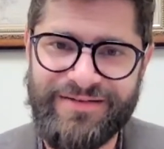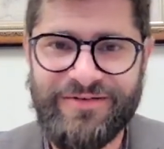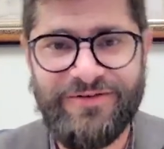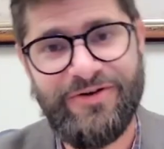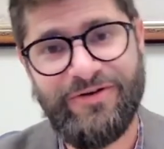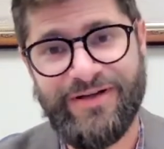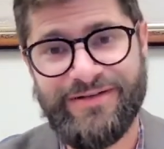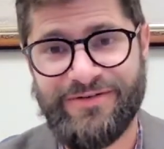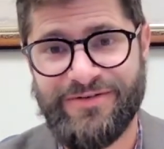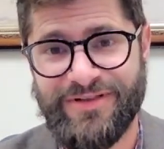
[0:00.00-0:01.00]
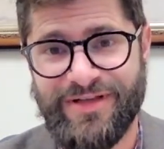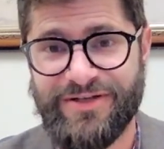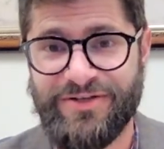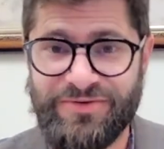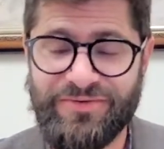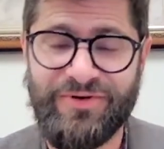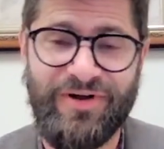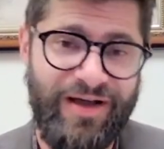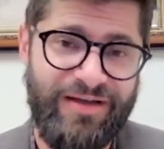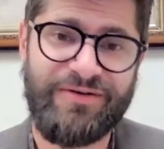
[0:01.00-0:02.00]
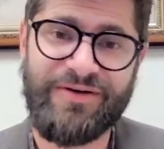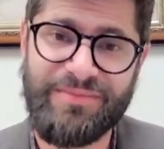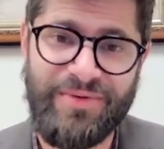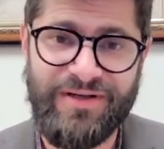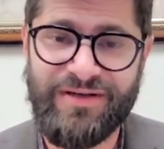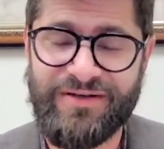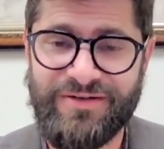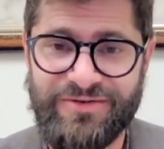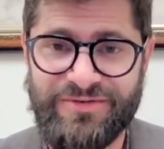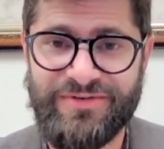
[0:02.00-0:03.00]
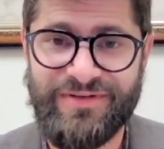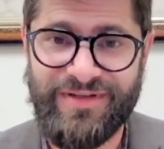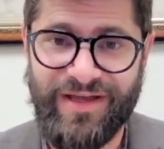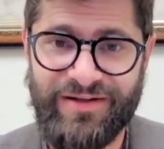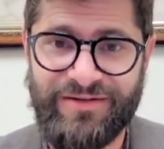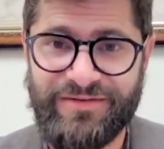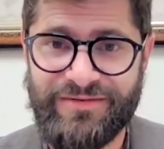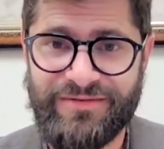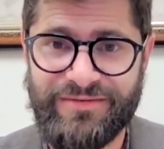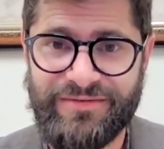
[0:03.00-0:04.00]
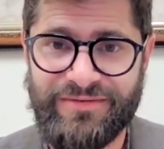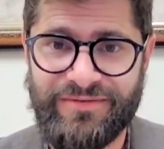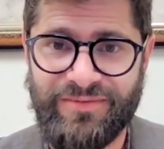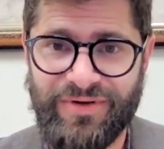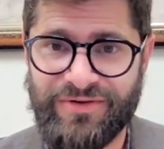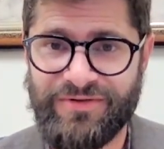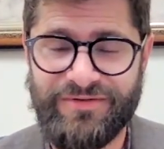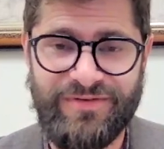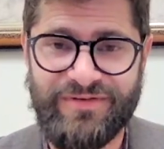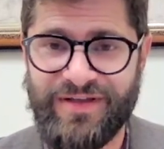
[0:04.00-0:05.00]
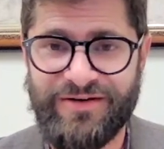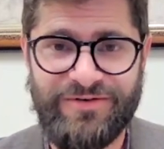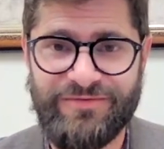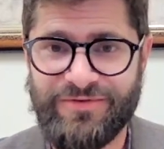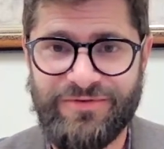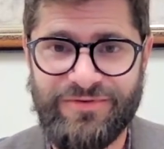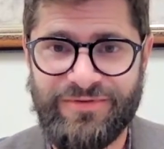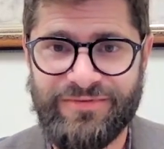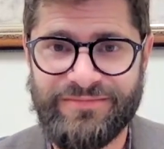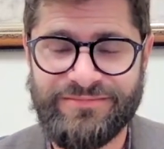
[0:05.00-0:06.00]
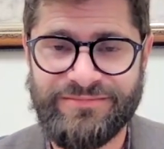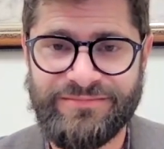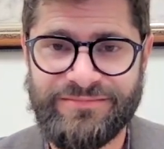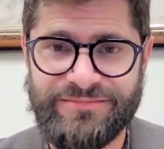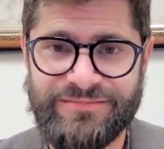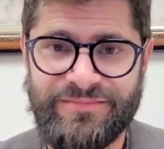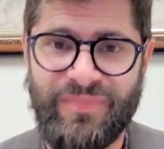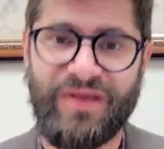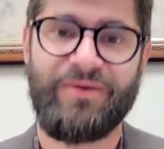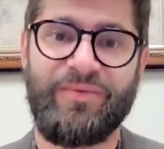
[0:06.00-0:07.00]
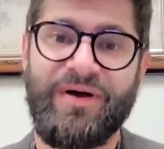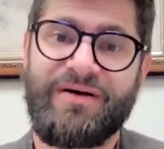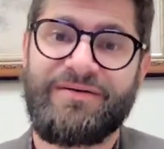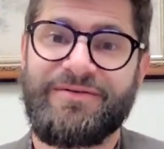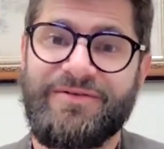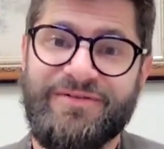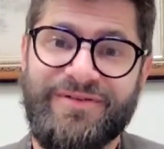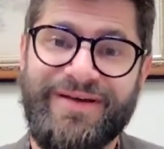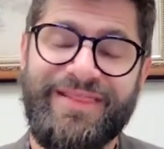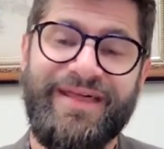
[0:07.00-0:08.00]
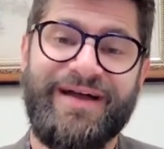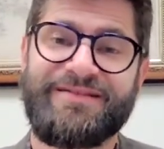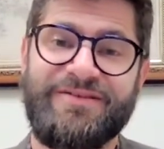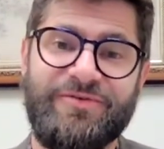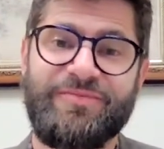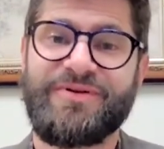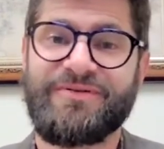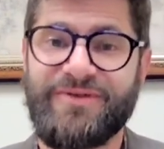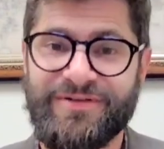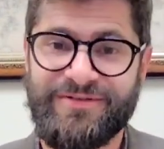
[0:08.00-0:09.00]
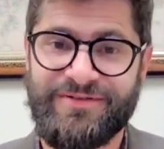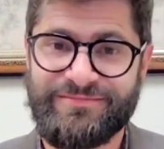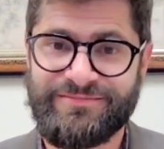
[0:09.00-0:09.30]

Is there a criterion that you or I or anybody could use to tell whether there's a standard of truth? Well, looks like that's an open question.